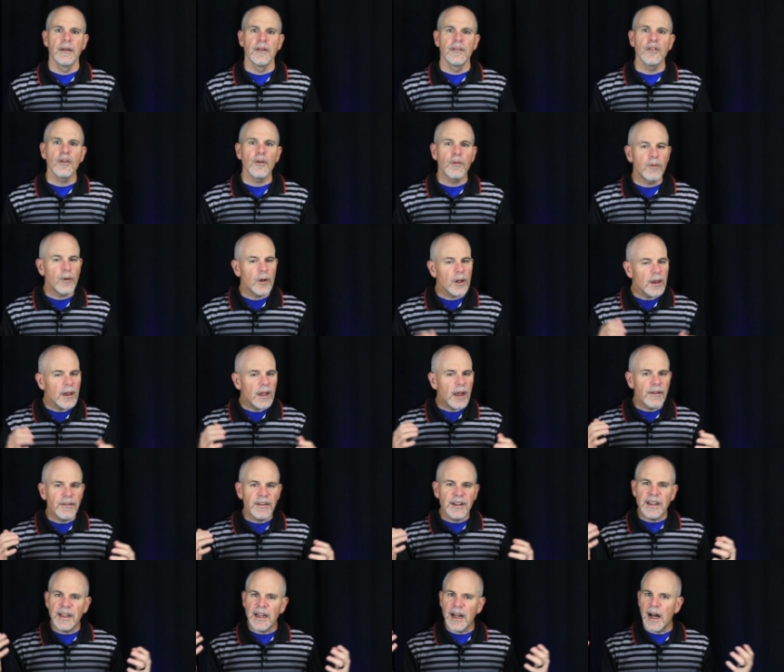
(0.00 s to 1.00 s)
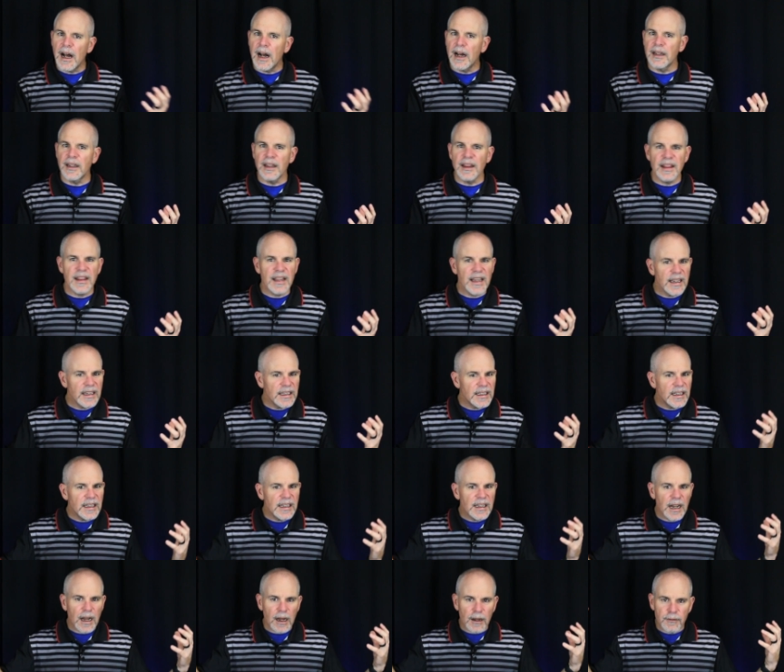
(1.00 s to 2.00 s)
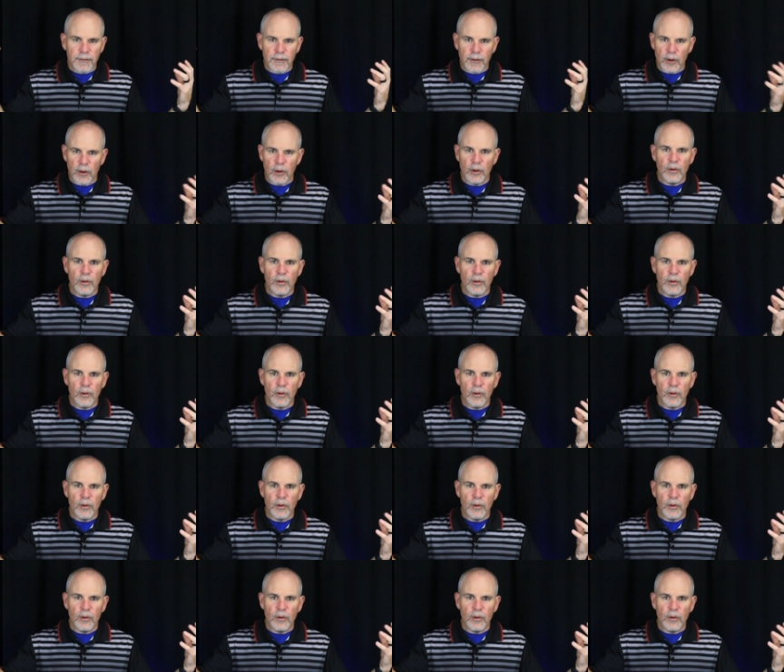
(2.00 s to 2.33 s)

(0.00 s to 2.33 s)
So if we're loving God and thanking God for